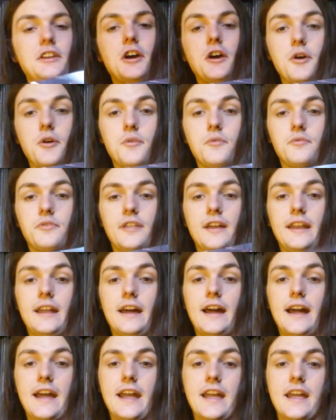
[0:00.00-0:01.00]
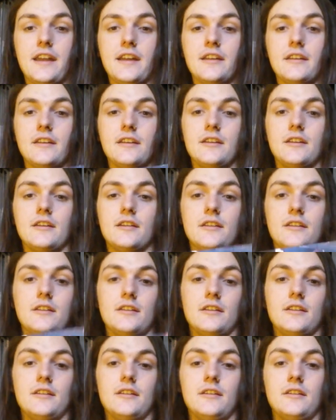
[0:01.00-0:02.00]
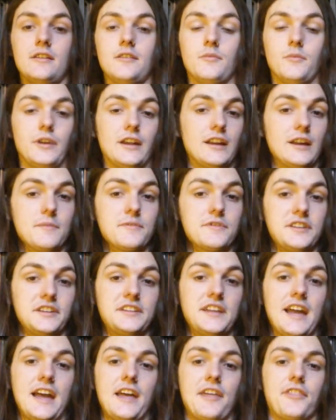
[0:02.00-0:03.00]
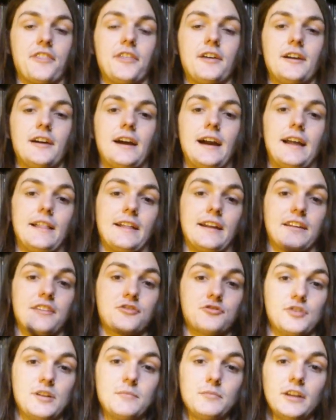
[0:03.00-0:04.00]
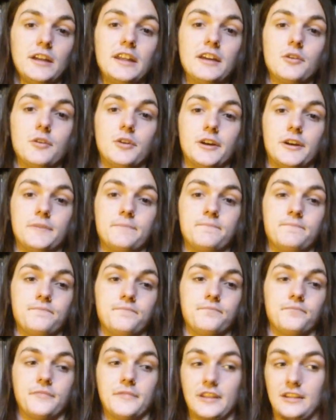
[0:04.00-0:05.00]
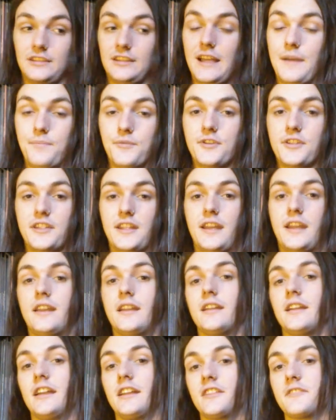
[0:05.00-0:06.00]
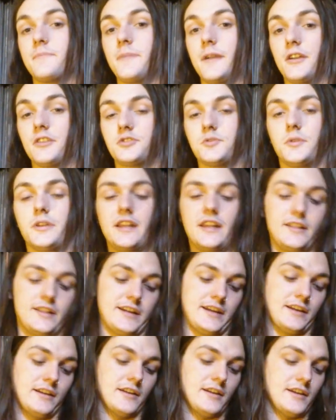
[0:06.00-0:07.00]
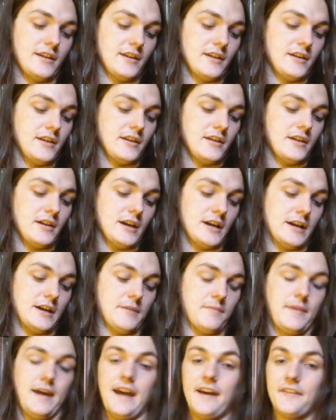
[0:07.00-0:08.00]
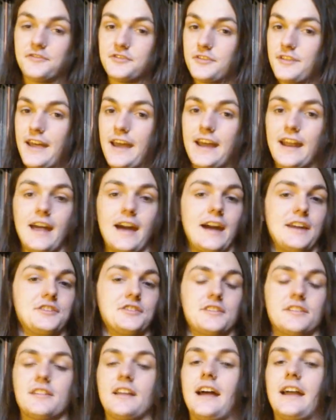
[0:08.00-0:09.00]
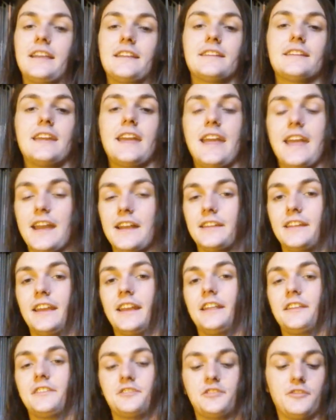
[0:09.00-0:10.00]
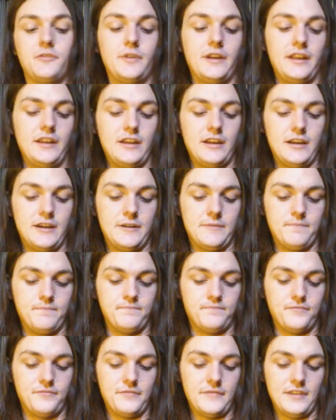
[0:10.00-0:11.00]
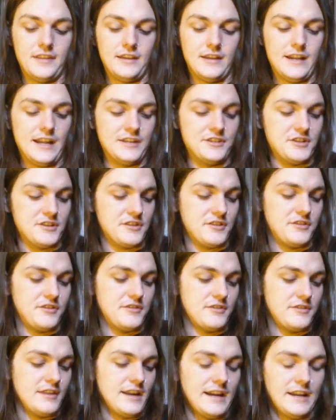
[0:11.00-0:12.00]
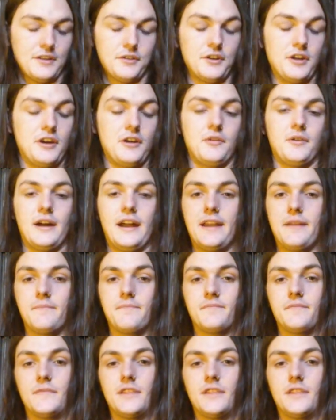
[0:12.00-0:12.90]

known that I, when it comes to death, I like scream bloody gore, leprosy, and spiritual healing. Um, after that, I just I can't get into it. Um, I just I don't know. I,